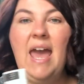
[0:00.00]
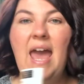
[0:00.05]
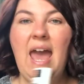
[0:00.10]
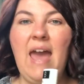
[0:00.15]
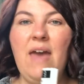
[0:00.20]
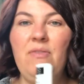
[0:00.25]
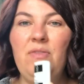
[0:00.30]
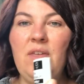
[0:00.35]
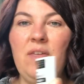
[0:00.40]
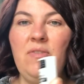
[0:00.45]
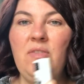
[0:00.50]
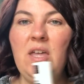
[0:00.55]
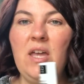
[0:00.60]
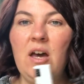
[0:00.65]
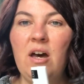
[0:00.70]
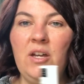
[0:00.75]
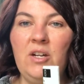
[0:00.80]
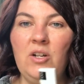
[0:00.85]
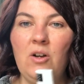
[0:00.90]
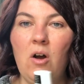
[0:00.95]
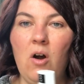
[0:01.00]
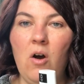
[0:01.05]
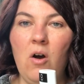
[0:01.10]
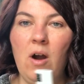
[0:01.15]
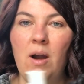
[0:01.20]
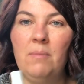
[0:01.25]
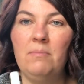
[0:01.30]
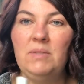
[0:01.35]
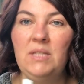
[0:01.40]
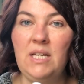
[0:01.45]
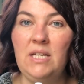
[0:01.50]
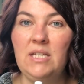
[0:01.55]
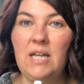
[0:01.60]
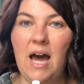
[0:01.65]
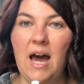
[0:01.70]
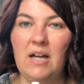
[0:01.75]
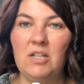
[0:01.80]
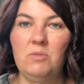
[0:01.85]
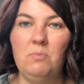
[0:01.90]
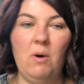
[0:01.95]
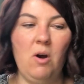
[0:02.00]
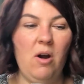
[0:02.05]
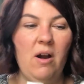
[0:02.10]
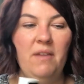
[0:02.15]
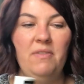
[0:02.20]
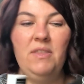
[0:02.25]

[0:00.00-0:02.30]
and then the underarm detox bar.